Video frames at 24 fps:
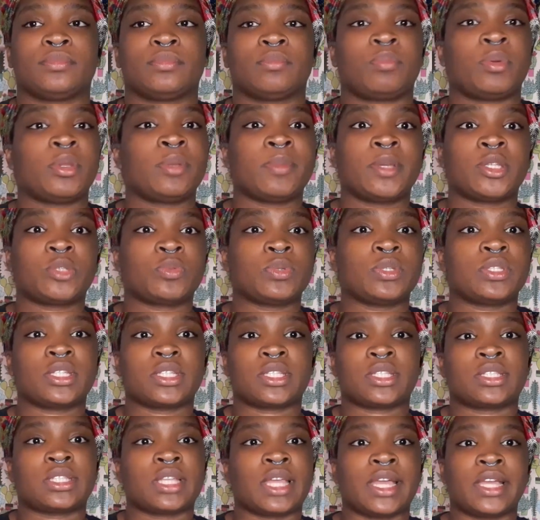Pretty much we
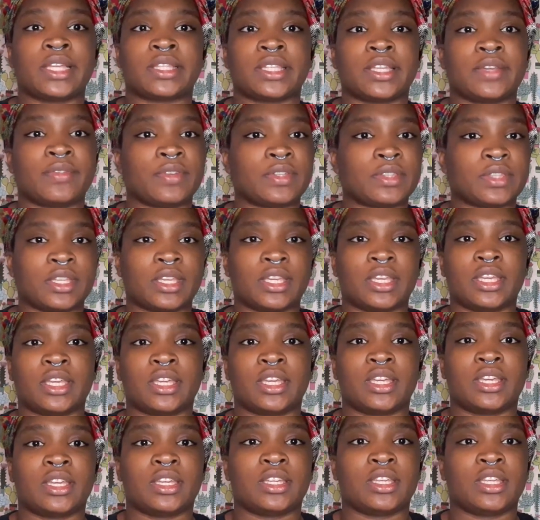just signed
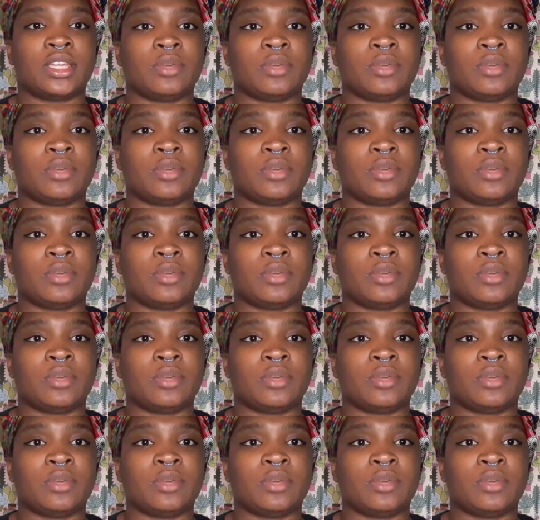everything.